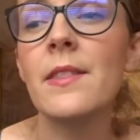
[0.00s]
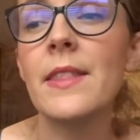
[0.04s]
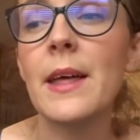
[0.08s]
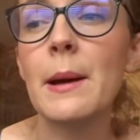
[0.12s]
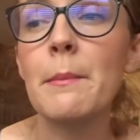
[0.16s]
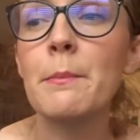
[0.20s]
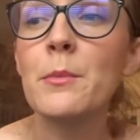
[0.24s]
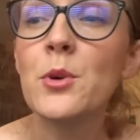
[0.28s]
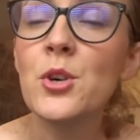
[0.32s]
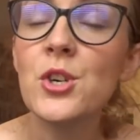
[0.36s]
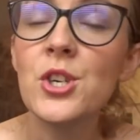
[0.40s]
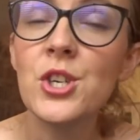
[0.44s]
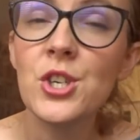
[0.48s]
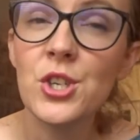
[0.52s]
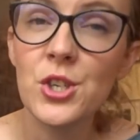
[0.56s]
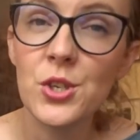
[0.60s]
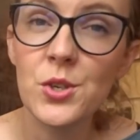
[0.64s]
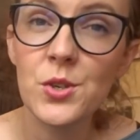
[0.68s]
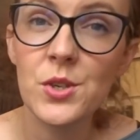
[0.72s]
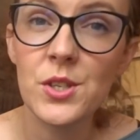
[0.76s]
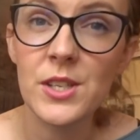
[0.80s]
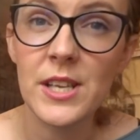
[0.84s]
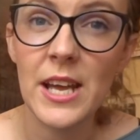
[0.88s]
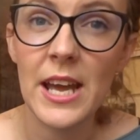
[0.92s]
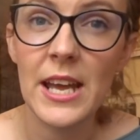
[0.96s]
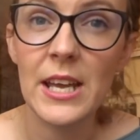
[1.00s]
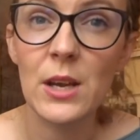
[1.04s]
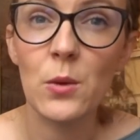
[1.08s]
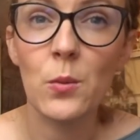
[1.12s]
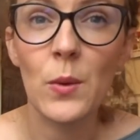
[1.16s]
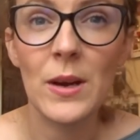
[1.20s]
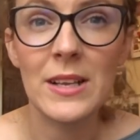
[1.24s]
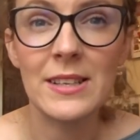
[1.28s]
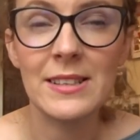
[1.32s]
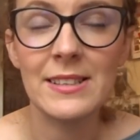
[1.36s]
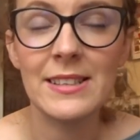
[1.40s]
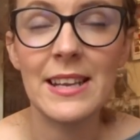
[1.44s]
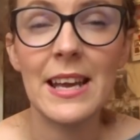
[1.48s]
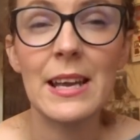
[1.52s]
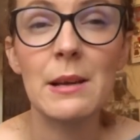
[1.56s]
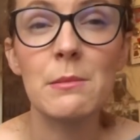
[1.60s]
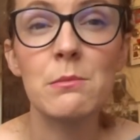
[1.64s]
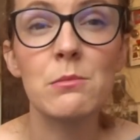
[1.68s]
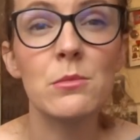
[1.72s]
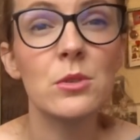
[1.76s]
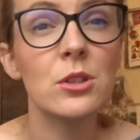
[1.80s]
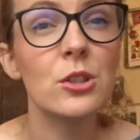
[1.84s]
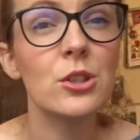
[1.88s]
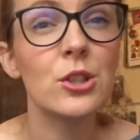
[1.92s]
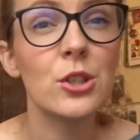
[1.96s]
Then Monday, Tuesday, Wednesday.
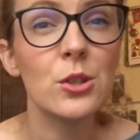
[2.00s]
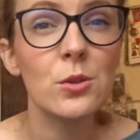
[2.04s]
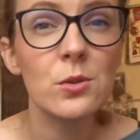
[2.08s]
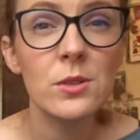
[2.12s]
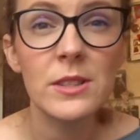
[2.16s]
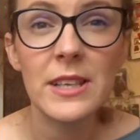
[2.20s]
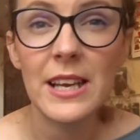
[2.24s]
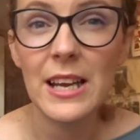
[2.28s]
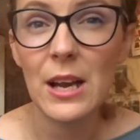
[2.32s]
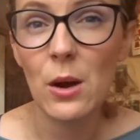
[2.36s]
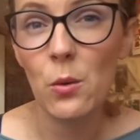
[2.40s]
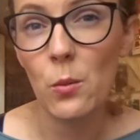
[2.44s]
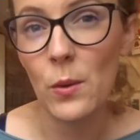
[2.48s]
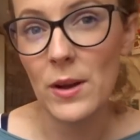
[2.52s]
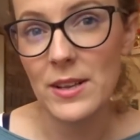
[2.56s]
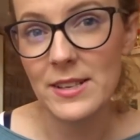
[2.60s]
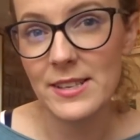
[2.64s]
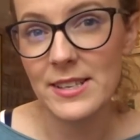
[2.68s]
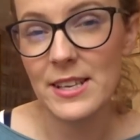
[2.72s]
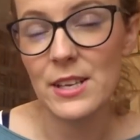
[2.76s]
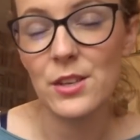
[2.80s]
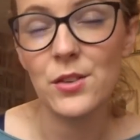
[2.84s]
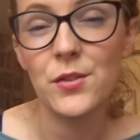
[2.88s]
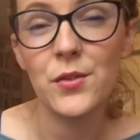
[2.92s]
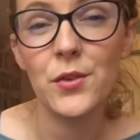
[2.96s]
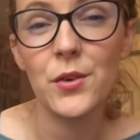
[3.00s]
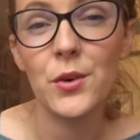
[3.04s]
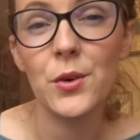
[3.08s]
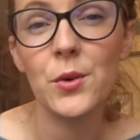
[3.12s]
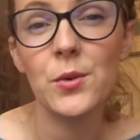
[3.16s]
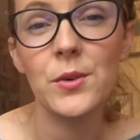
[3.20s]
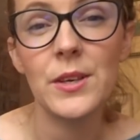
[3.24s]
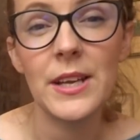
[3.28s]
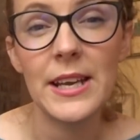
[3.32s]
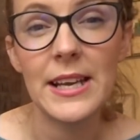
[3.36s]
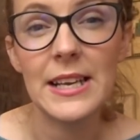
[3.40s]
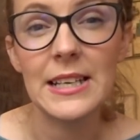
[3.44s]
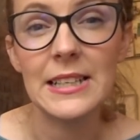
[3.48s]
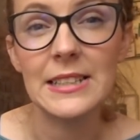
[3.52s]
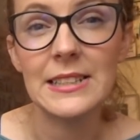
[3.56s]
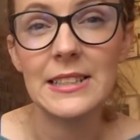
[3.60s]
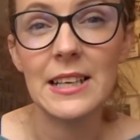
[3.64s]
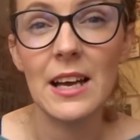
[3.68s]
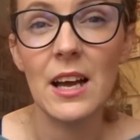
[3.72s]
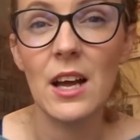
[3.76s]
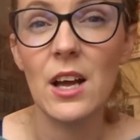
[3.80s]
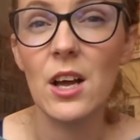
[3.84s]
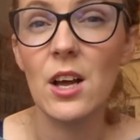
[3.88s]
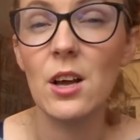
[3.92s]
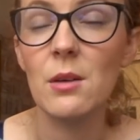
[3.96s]
Tuesday and Wednesday's food is
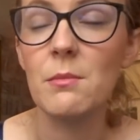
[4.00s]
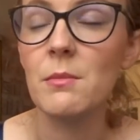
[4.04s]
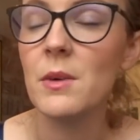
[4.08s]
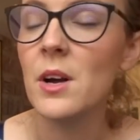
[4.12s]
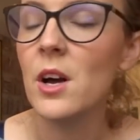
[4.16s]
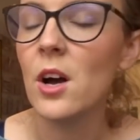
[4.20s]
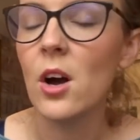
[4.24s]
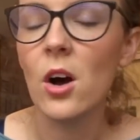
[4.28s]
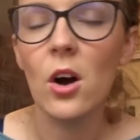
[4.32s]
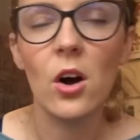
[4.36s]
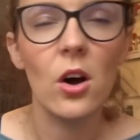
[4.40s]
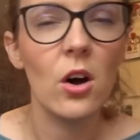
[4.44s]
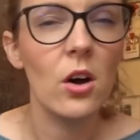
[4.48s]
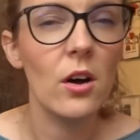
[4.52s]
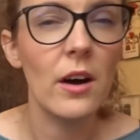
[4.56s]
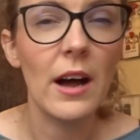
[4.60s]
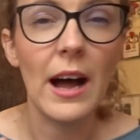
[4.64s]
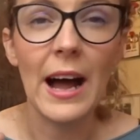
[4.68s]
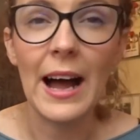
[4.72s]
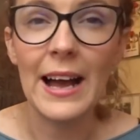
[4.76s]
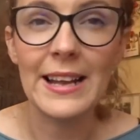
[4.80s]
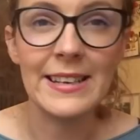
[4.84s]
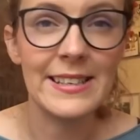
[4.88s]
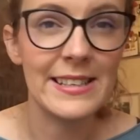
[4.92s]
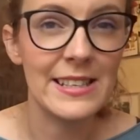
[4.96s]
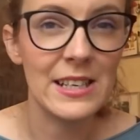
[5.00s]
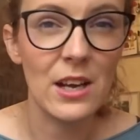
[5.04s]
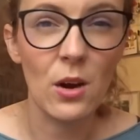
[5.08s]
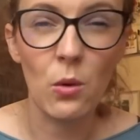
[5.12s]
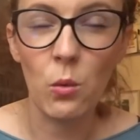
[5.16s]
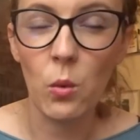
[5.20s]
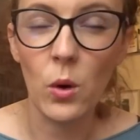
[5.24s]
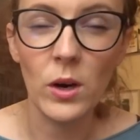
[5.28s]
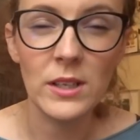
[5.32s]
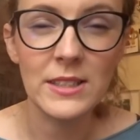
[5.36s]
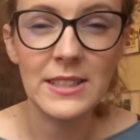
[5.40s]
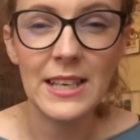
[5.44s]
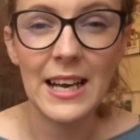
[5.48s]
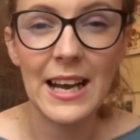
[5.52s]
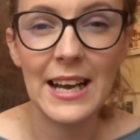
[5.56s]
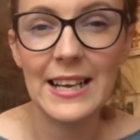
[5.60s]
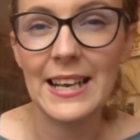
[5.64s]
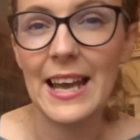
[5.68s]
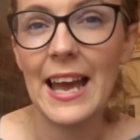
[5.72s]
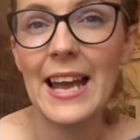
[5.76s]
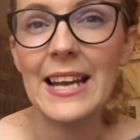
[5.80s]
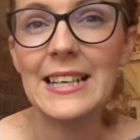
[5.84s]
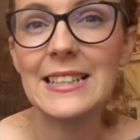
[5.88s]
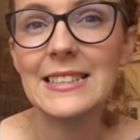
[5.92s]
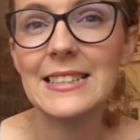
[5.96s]
I did a what I
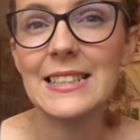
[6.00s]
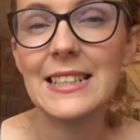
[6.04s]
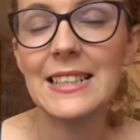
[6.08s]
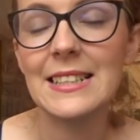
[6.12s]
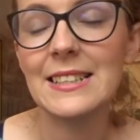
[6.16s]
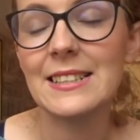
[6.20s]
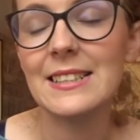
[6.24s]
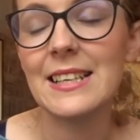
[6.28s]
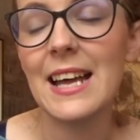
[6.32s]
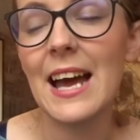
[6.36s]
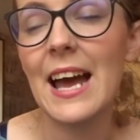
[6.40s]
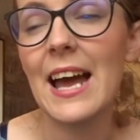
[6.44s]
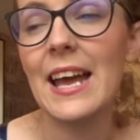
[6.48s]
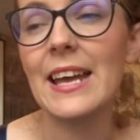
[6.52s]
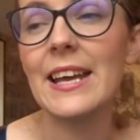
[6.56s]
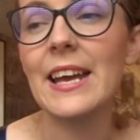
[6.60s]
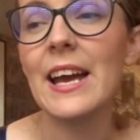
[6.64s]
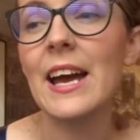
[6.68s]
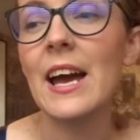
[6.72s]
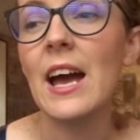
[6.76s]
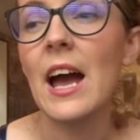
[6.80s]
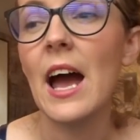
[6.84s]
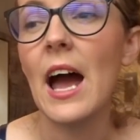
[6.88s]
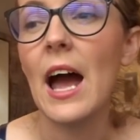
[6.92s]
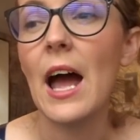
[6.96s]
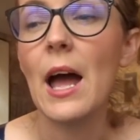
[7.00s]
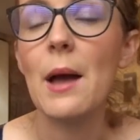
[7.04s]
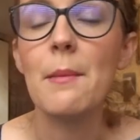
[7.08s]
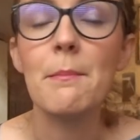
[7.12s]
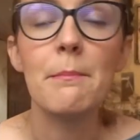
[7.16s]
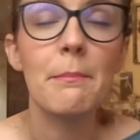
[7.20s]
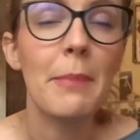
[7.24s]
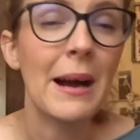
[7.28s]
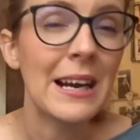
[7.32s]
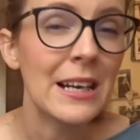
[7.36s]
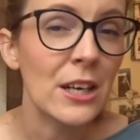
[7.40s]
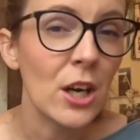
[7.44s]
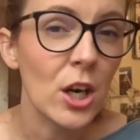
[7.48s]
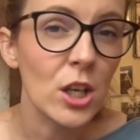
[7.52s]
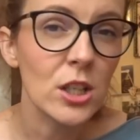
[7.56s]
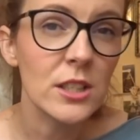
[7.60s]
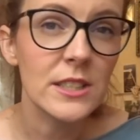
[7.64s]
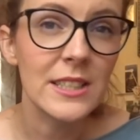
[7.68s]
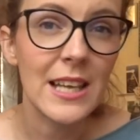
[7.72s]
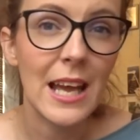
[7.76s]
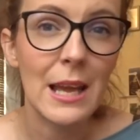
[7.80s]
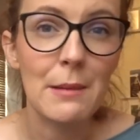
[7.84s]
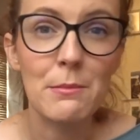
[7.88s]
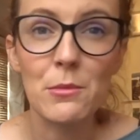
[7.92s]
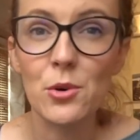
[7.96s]
ate in a day. Bank
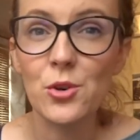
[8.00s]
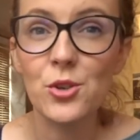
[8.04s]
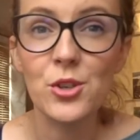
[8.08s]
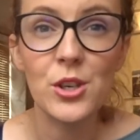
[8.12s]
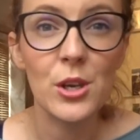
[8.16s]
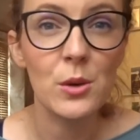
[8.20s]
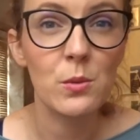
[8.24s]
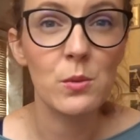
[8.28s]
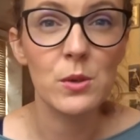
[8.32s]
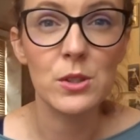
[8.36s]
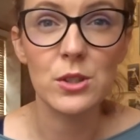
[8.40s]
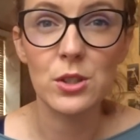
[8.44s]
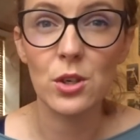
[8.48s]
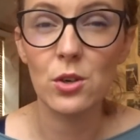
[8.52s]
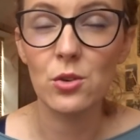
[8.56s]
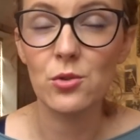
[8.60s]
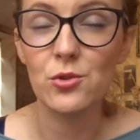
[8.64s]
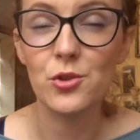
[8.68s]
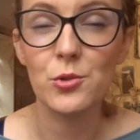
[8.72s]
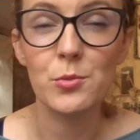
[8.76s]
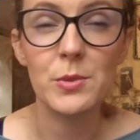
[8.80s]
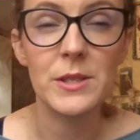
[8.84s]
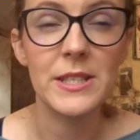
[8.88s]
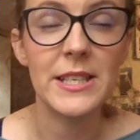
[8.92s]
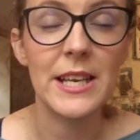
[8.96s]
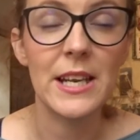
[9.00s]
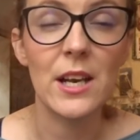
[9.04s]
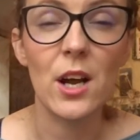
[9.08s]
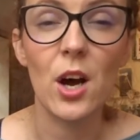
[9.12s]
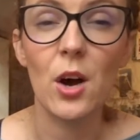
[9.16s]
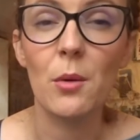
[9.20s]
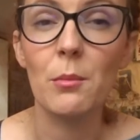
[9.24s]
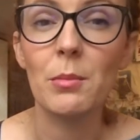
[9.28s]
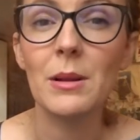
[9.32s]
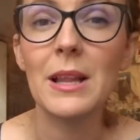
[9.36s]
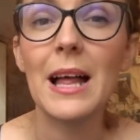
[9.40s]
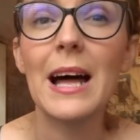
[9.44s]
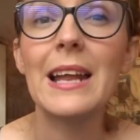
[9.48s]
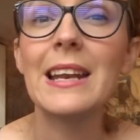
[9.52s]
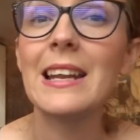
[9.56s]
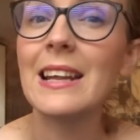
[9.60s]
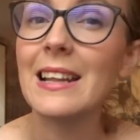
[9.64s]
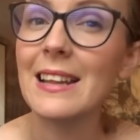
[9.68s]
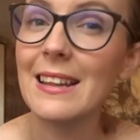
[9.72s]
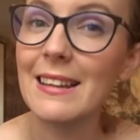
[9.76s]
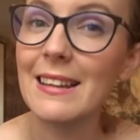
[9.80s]
holiday Monday was 100% on plan.